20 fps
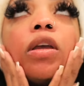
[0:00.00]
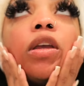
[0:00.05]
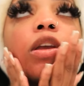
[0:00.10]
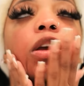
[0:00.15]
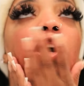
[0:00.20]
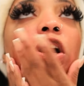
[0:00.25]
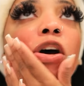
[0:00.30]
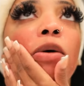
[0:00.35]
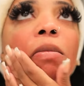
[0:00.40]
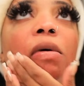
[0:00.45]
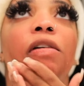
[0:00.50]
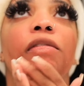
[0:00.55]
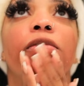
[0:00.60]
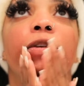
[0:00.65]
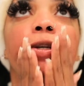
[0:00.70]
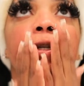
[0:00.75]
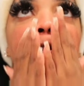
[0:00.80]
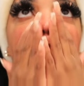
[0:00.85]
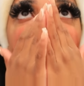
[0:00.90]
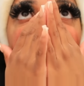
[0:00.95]
y'all my
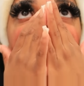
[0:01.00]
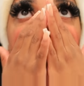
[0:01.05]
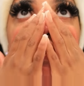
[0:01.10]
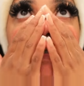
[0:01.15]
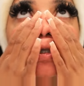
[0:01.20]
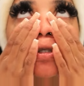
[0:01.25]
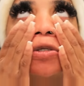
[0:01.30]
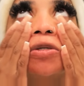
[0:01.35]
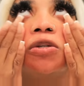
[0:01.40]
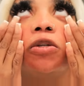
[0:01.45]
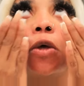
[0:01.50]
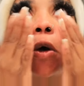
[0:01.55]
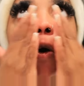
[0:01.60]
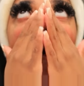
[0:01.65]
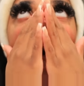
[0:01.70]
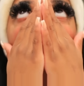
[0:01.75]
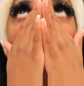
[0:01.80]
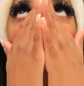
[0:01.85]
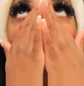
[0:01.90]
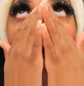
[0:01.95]
face be
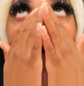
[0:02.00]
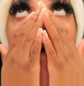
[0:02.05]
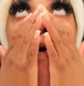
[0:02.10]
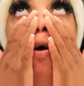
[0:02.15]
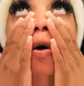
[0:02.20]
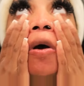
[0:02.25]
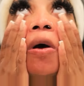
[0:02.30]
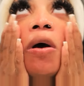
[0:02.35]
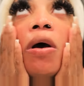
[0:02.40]
so